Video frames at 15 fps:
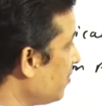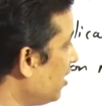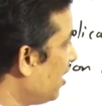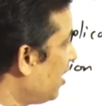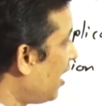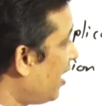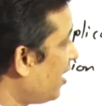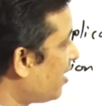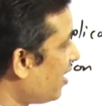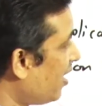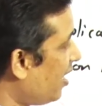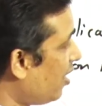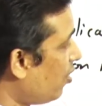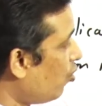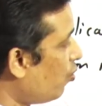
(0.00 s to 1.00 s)
like
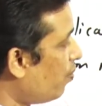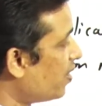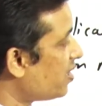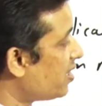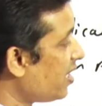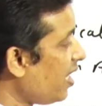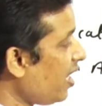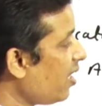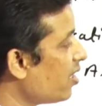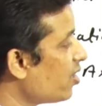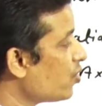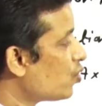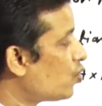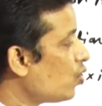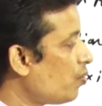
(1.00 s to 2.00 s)
A over C
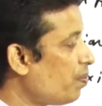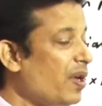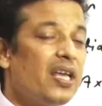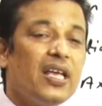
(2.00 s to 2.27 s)
should be